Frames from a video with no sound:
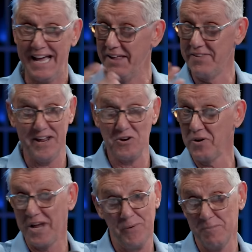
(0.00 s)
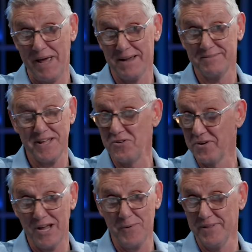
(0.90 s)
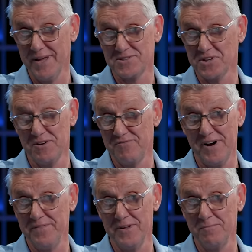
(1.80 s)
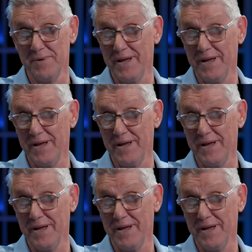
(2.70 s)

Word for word: and they're not going back. They're not going there to confront ah, them. I